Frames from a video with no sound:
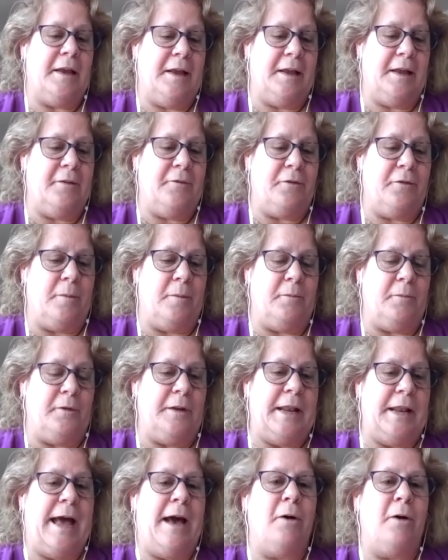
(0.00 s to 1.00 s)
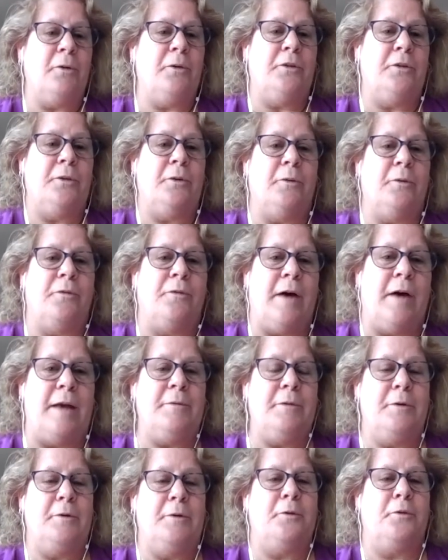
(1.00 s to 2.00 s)
from now till
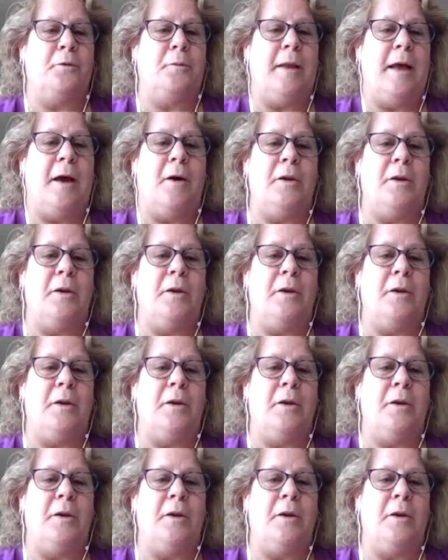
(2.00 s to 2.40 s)
5 years from now,